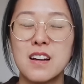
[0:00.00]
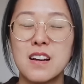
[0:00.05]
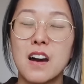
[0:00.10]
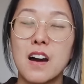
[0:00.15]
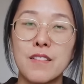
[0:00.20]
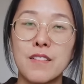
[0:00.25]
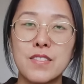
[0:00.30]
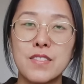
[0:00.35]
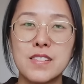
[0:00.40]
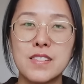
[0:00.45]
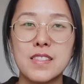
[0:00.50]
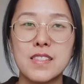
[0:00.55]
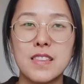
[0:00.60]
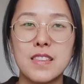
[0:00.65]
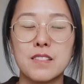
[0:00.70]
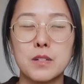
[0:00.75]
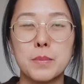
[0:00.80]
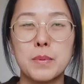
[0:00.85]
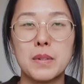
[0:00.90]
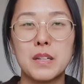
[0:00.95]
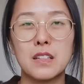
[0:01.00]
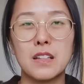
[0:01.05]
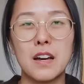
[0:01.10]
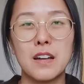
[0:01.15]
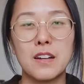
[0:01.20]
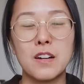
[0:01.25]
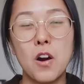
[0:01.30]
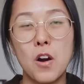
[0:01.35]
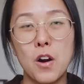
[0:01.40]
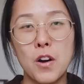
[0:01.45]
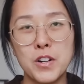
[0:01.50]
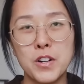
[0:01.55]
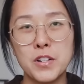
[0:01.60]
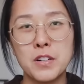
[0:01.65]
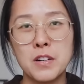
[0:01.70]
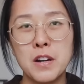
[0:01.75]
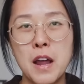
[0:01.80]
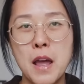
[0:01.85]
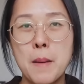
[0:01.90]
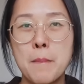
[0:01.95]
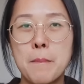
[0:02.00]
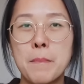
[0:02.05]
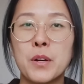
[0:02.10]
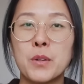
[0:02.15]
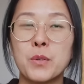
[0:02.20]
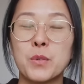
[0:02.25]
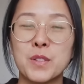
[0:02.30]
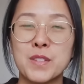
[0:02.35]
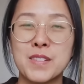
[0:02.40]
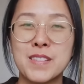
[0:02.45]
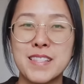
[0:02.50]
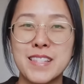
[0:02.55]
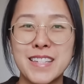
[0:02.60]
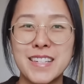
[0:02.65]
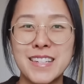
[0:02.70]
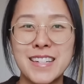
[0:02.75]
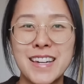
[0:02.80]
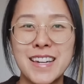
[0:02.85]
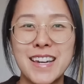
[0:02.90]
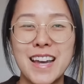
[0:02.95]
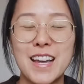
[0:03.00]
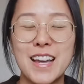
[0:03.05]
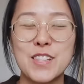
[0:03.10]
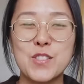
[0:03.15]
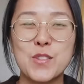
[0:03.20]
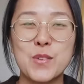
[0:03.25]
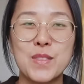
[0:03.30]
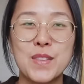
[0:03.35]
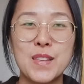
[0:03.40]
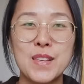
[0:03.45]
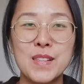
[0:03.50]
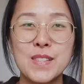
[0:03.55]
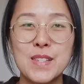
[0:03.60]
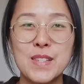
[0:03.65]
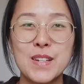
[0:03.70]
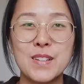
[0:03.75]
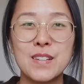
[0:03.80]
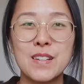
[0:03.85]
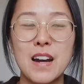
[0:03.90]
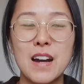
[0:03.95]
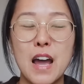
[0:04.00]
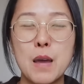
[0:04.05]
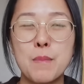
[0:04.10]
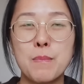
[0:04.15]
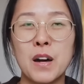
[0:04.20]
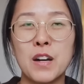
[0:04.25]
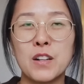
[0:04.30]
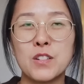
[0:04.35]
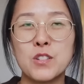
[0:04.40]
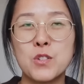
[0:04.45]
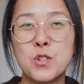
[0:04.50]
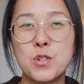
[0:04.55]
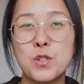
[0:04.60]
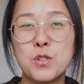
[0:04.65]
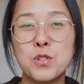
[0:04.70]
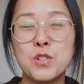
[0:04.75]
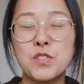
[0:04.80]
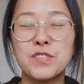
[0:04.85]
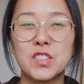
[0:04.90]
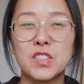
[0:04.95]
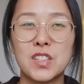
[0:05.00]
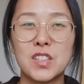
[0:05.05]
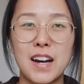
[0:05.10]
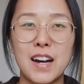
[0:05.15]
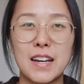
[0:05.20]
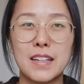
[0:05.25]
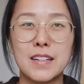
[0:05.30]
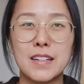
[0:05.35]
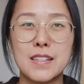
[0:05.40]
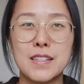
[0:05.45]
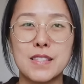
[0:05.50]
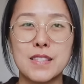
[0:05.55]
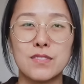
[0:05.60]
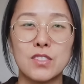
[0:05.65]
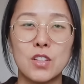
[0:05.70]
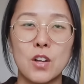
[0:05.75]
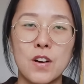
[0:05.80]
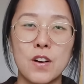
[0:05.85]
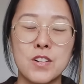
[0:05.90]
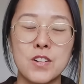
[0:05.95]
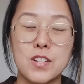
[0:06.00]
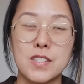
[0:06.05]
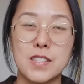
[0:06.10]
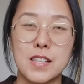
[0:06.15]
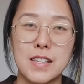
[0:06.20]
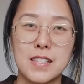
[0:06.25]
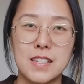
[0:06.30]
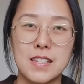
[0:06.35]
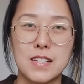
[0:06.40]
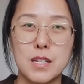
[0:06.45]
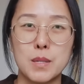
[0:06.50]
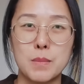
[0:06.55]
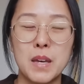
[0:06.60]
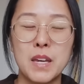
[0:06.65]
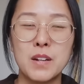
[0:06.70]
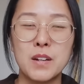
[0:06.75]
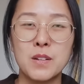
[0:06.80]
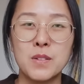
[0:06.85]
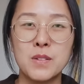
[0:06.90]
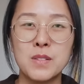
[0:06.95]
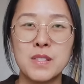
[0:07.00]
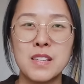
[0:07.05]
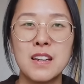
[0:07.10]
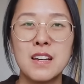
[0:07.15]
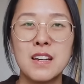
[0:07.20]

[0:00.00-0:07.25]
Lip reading: Obviously, they will be a lot harder, but we'll see. And so this year, I bought 2 varieties of large slicing tomatoes.